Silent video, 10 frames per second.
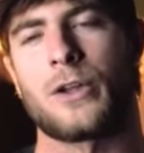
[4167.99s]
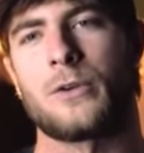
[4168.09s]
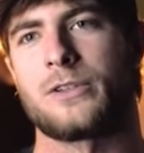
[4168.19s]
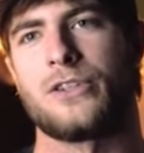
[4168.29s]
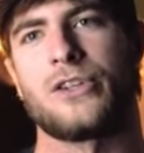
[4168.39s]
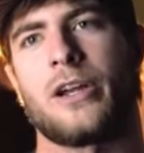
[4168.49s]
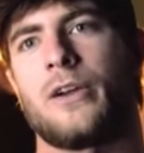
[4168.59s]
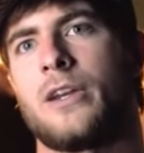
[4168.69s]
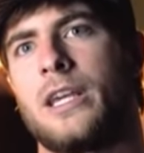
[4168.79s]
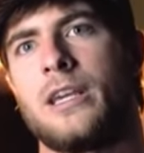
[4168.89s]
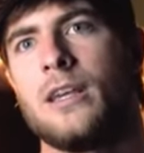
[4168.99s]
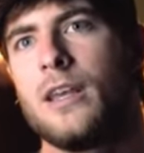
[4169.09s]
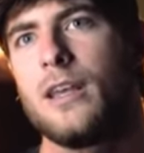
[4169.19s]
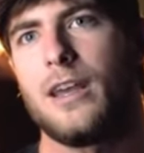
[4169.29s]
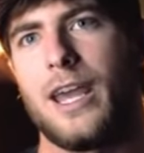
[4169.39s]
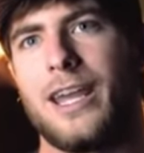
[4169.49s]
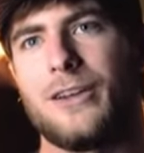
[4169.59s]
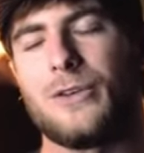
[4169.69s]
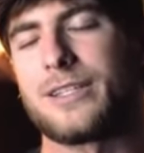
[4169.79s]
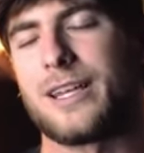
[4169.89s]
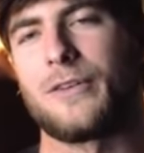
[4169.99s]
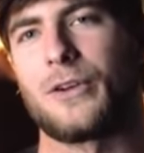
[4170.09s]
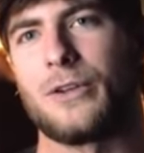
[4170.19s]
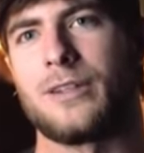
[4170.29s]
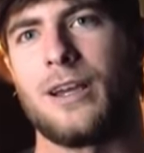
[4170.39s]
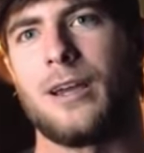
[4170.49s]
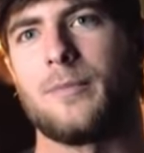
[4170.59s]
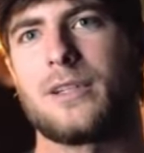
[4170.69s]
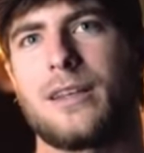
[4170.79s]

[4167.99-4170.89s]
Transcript: goes to charity, and you just have a good time.